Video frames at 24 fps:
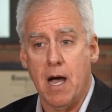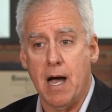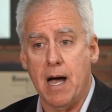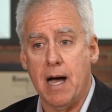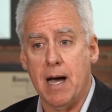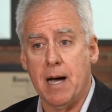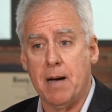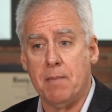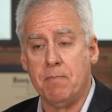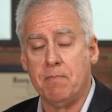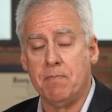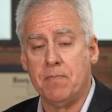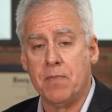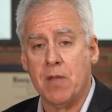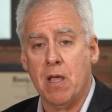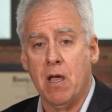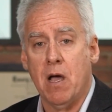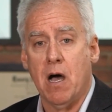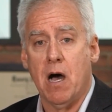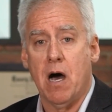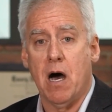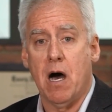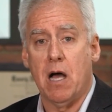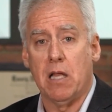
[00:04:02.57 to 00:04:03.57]

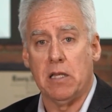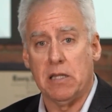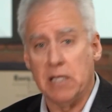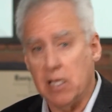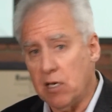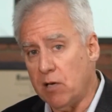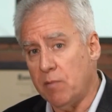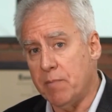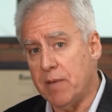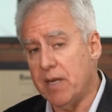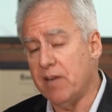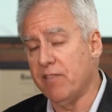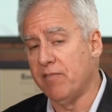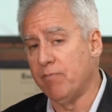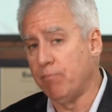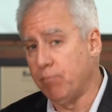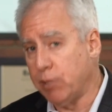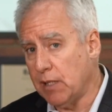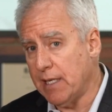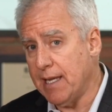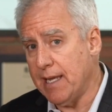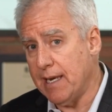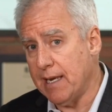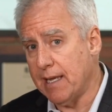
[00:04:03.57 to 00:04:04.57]
A little bit of
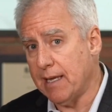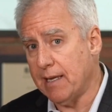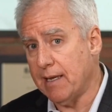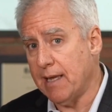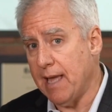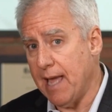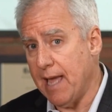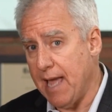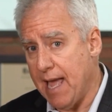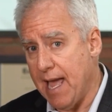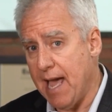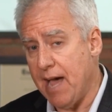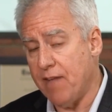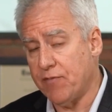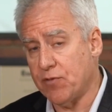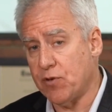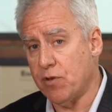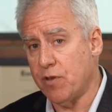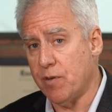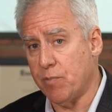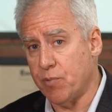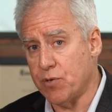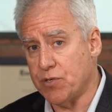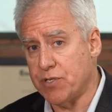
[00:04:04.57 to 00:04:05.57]
bleeding after
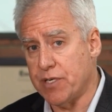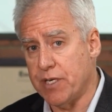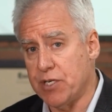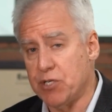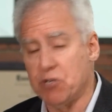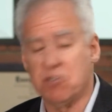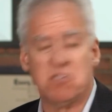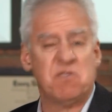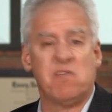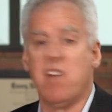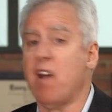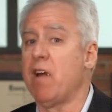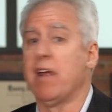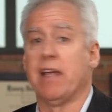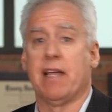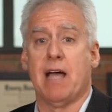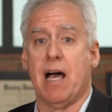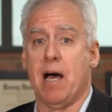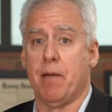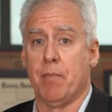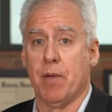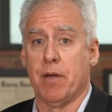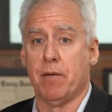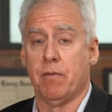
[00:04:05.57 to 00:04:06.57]
the procedure is very
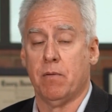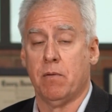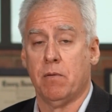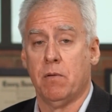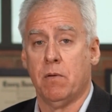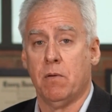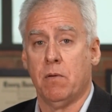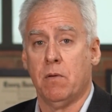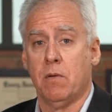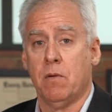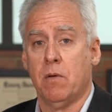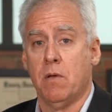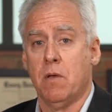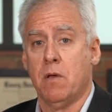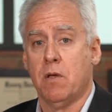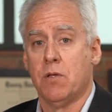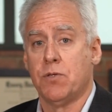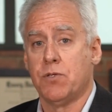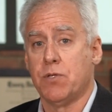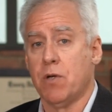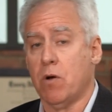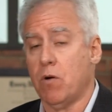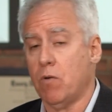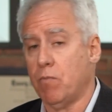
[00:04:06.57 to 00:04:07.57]
common.
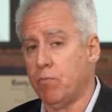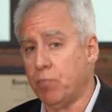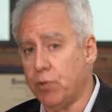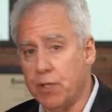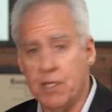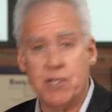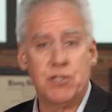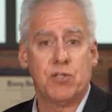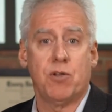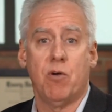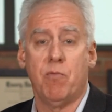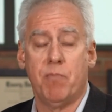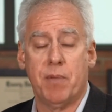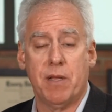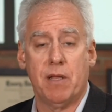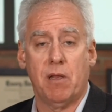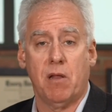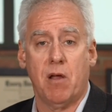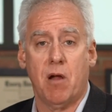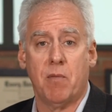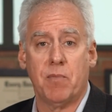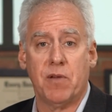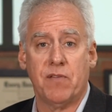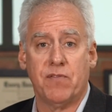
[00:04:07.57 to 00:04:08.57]
So please don't be
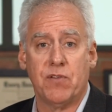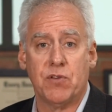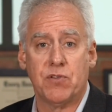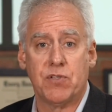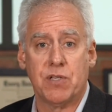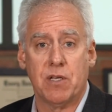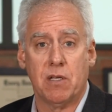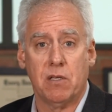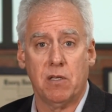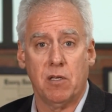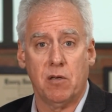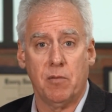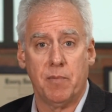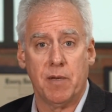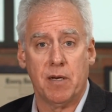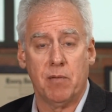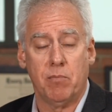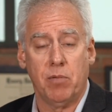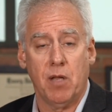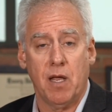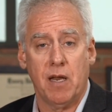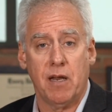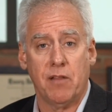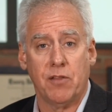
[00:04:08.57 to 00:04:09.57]
alarmed if you see a little bit of
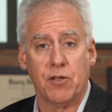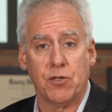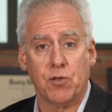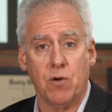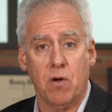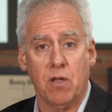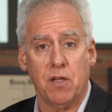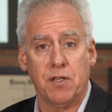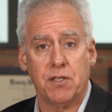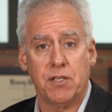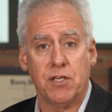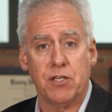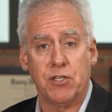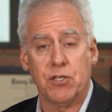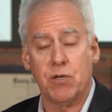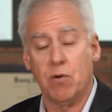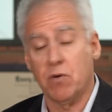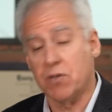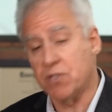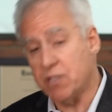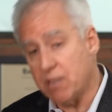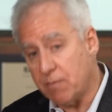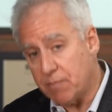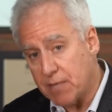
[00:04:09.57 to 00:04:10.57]
blood on the toilet tissue or
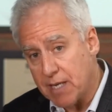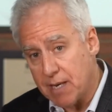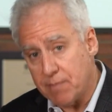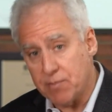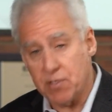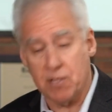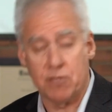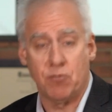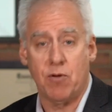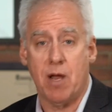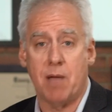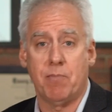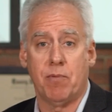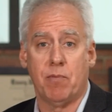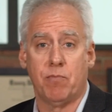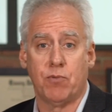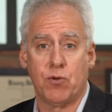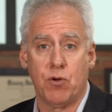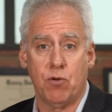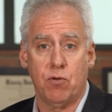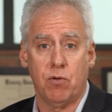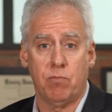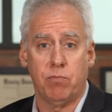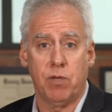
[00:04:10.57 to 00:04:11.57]
sometimes a drop or
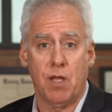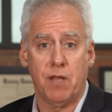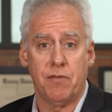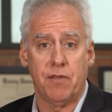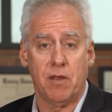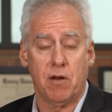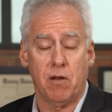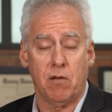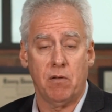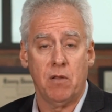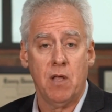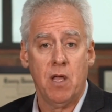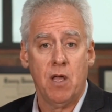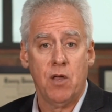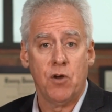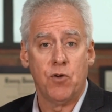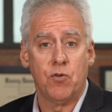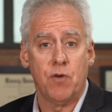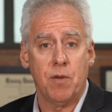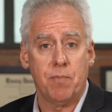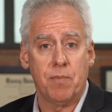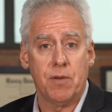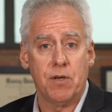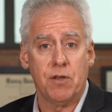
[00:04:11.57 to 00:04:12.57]
2 of blood that'll
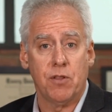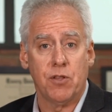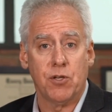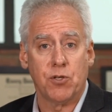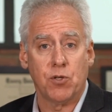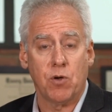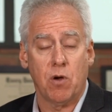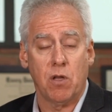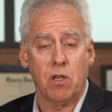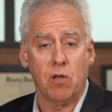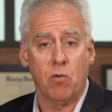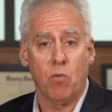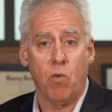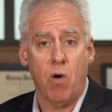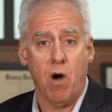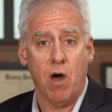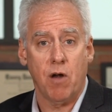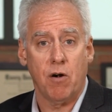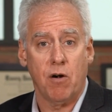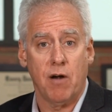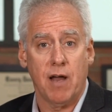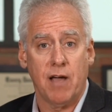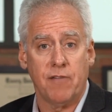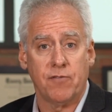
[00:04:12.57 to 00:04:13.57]
drip into the toilet
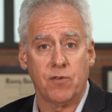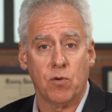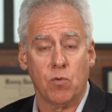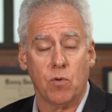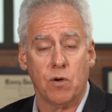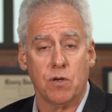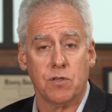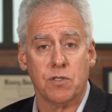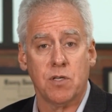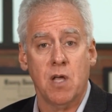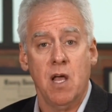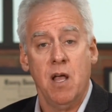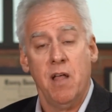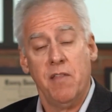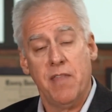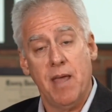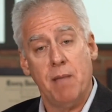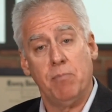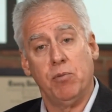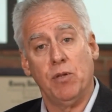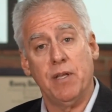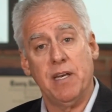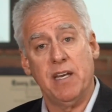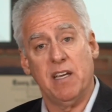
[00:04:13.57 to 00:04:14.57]
water afterwards.
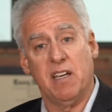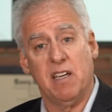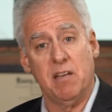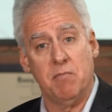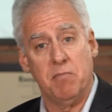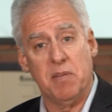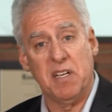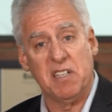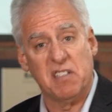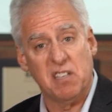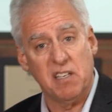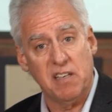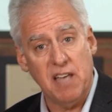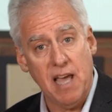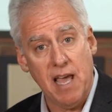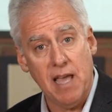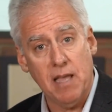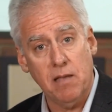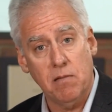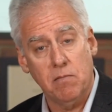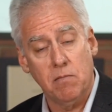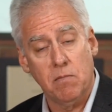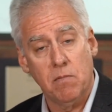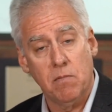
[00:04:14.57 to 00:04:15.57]
That bleeding can be today.